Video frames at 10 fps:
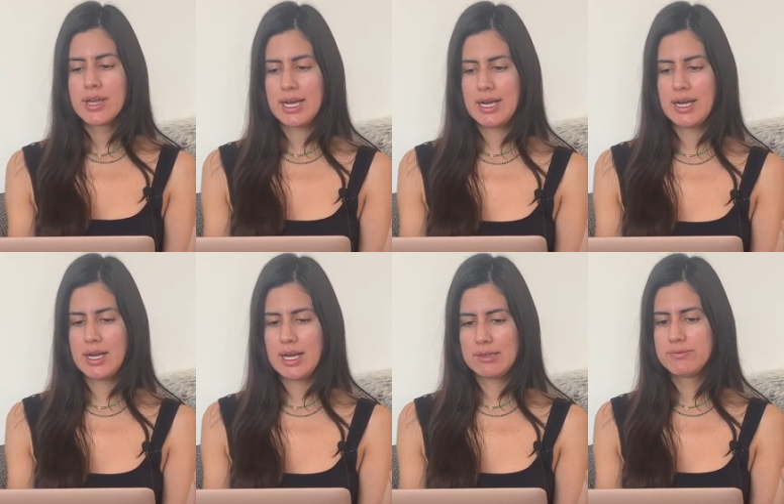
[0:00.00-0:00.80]
Uh,
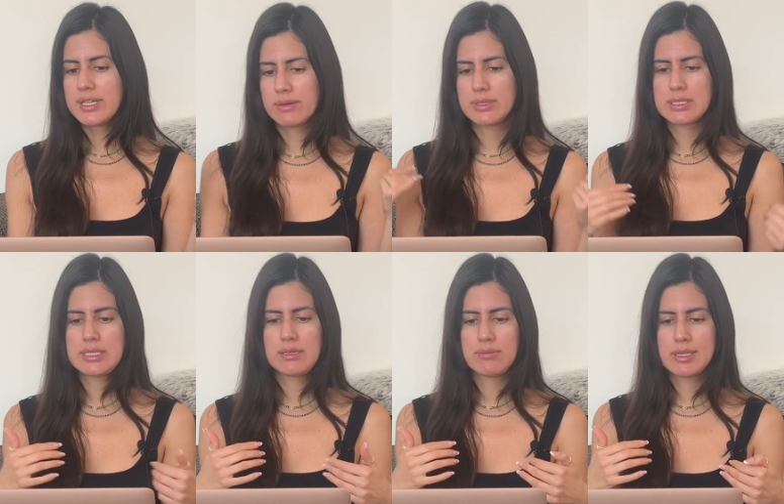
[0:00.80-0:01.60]
I've never
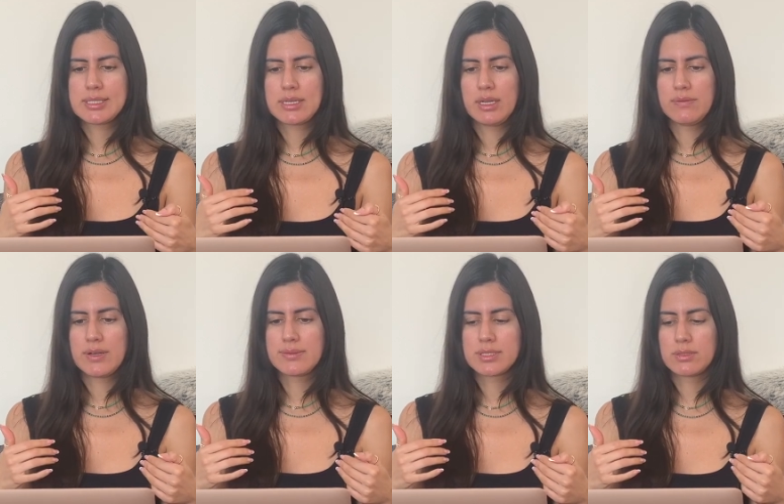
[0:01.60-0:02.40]
seen myself
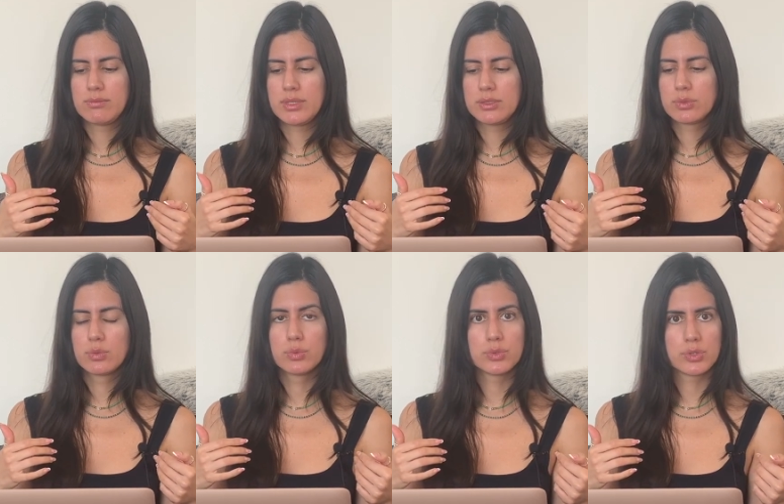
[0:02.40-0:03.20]
as someone who
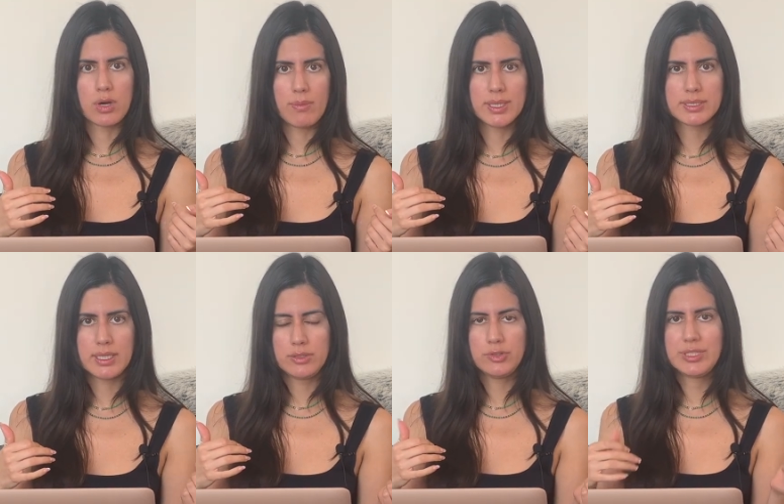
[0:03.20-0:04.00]
would come and
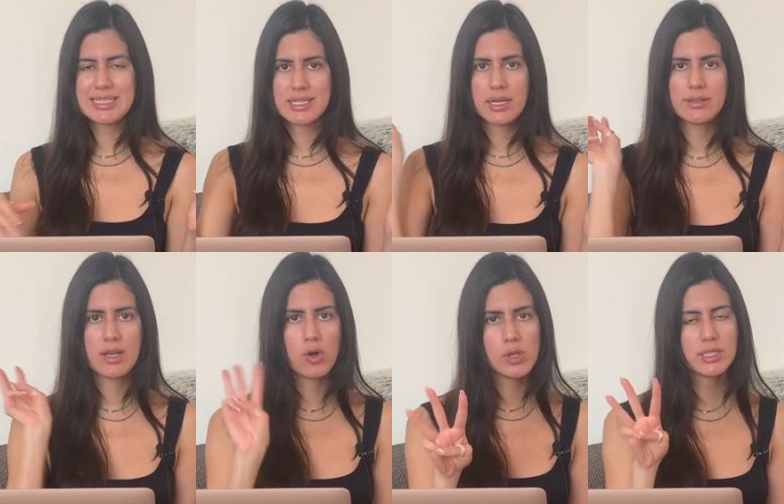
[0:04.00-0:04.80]
tell you, these are the
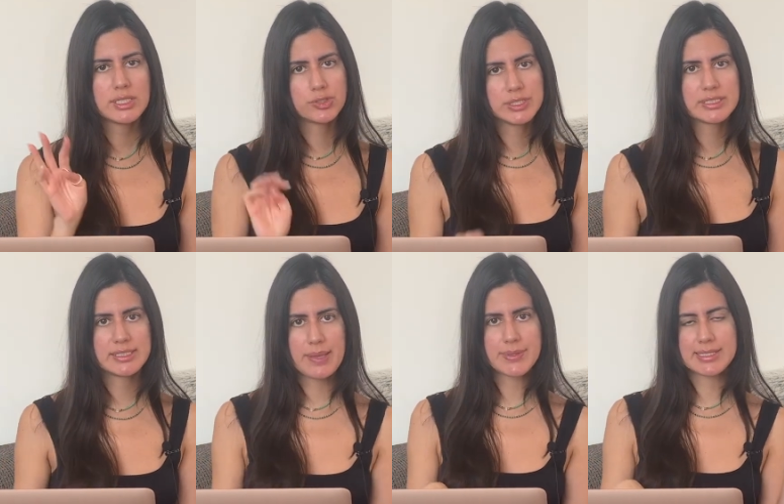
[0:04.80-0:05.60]
only three
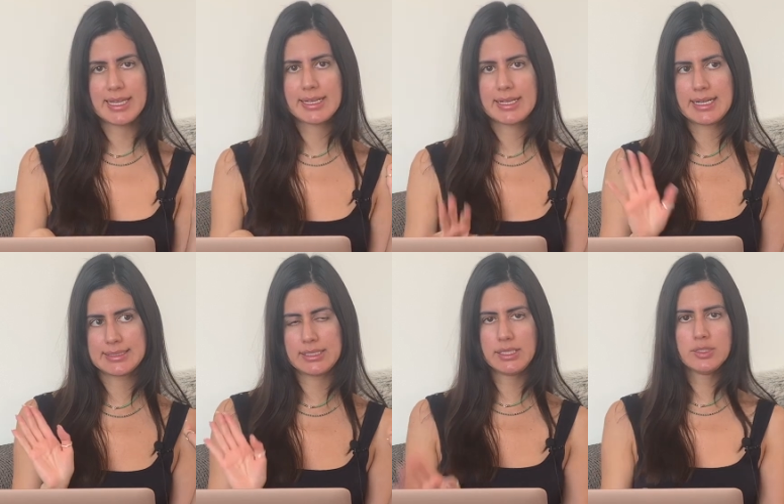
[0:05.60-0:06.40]
tips, like, as
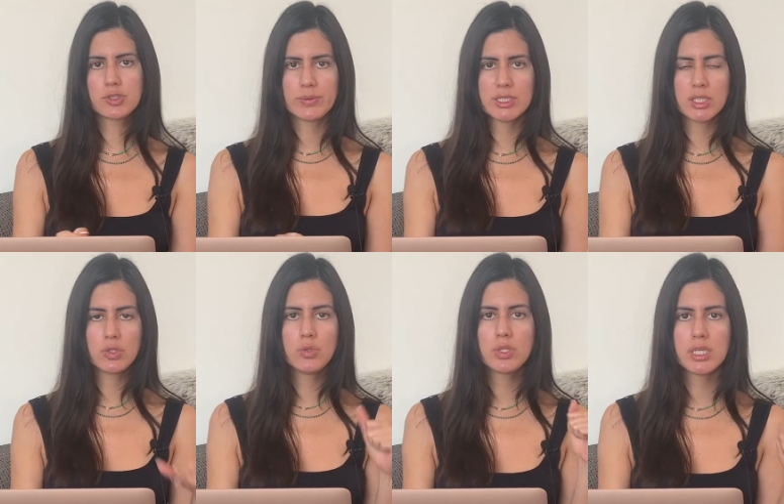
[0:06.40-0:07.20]
an introvert,
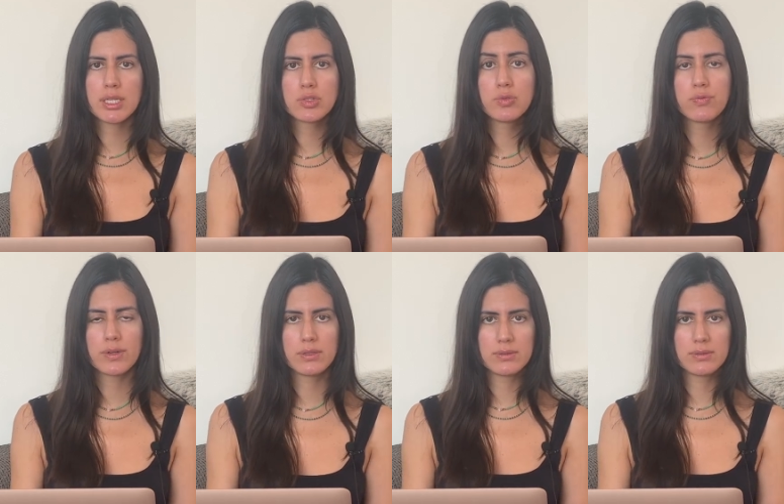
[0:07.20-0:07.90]
you need to follow.